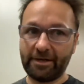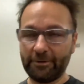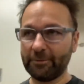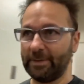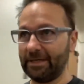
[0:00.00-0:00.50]
I
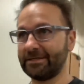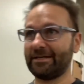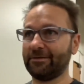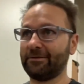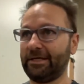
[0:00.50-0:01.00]
know it may not
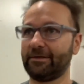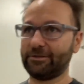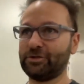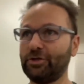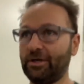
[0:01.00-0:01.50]
sound like
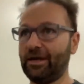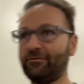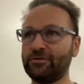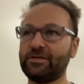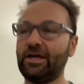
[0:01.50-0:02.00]
it should
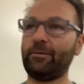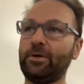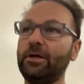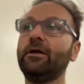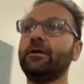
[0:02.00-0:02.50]
after today,
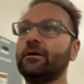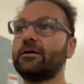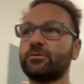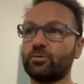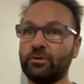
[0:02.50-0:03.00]
but
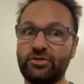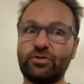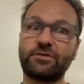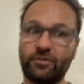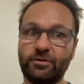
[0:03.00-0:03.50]
because it was really
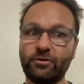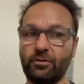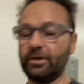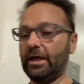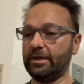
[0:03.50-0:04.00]
stressful and
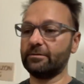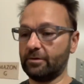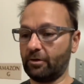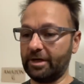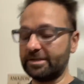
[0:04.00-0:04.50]
early
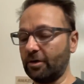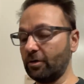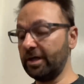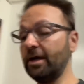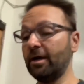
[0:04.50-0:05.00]
and crazy
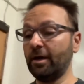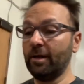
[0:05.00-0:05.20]
early.